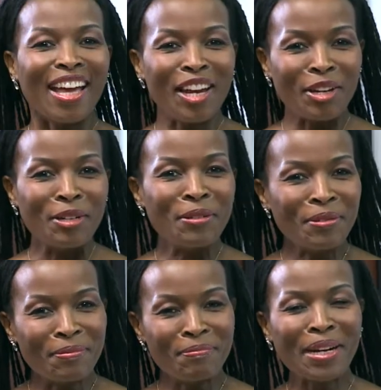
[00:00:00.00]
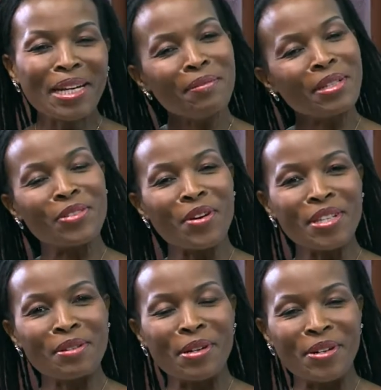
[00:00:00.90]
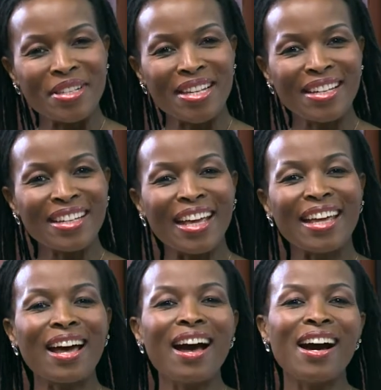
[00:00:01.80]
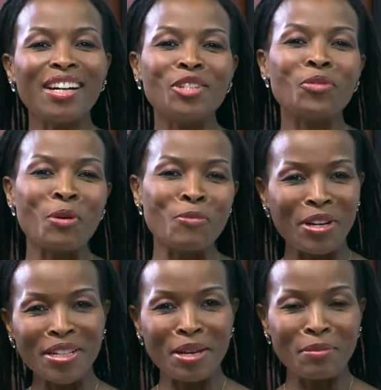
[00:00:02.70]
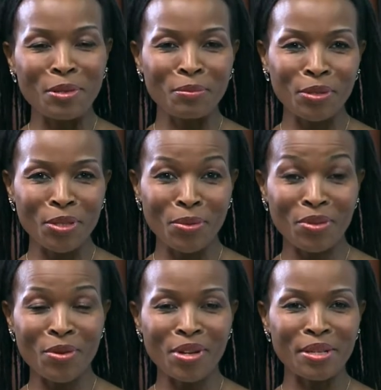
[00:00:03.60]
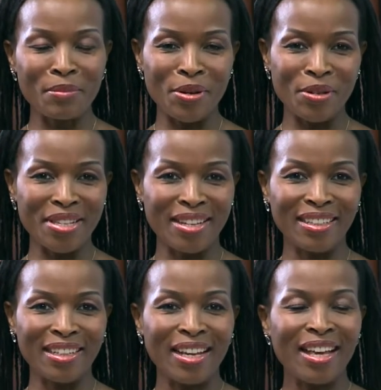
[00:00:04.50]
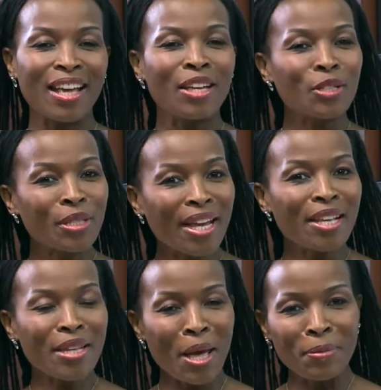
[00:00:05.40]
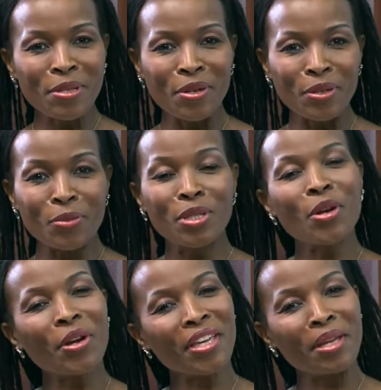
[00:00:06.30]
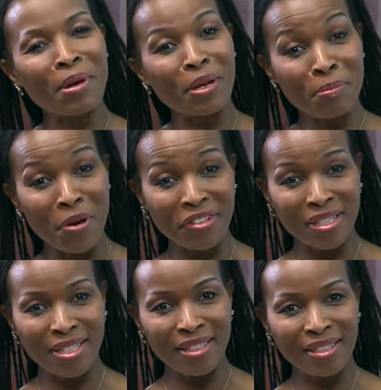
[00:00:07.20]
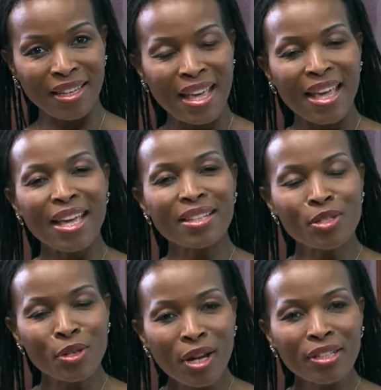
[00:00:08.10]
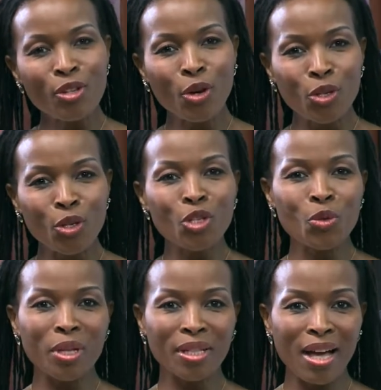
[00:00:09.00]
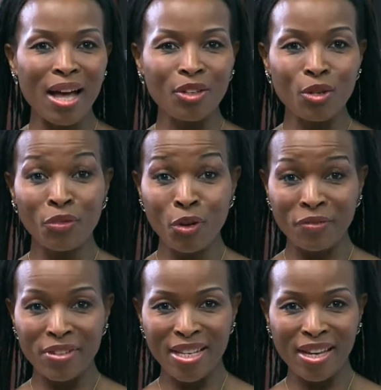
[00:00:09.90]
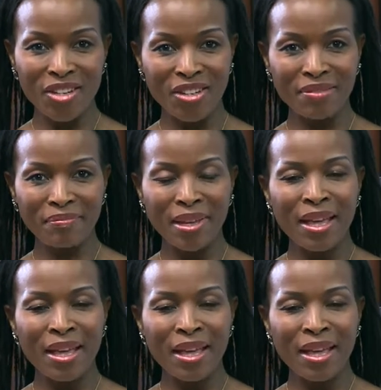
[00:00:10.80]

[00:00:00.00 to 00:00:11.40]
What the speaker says: Hello, my name is Roxy maRrosa, and a hearty warm welcome to Botho with Roxy maRrosa. Today's episode, we're talking about poverty. It's not your usual kind of conversation.